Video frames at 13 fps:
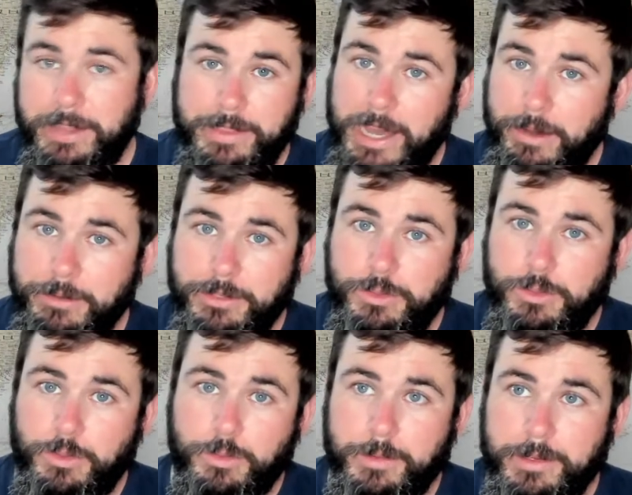was a
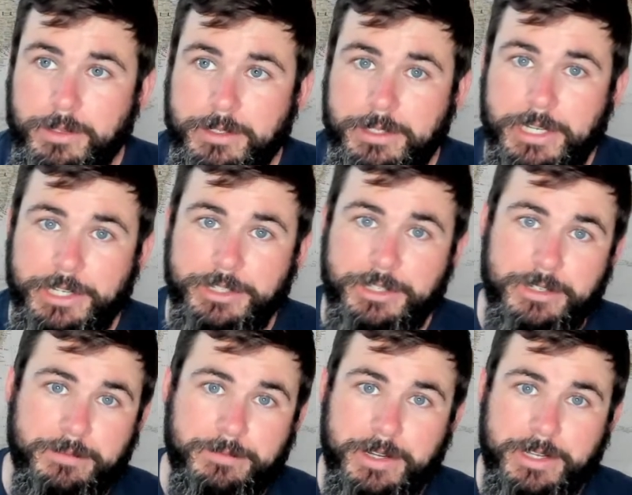cool realization,
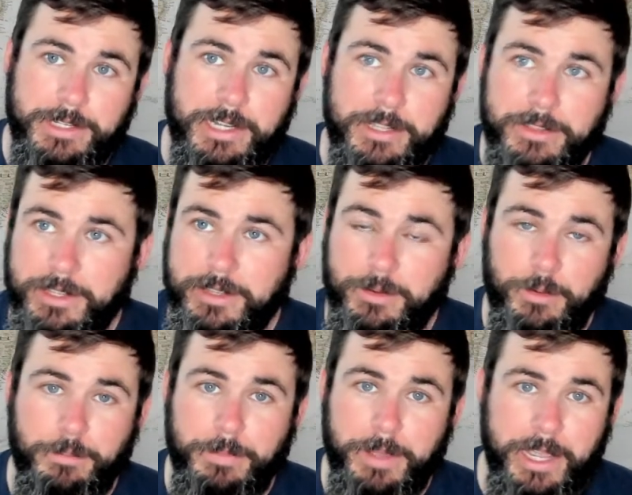and finding out the
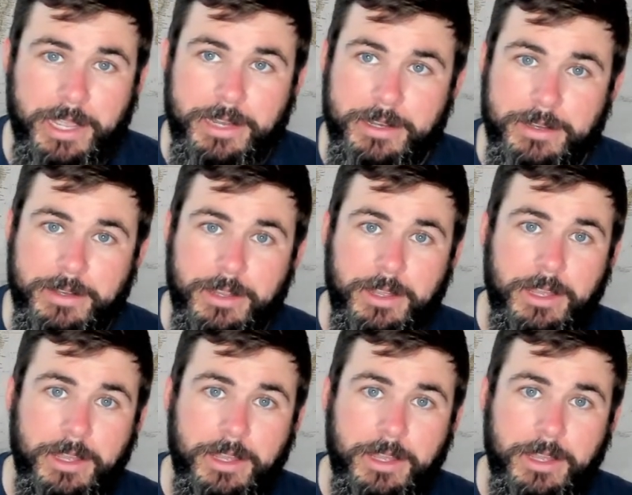old man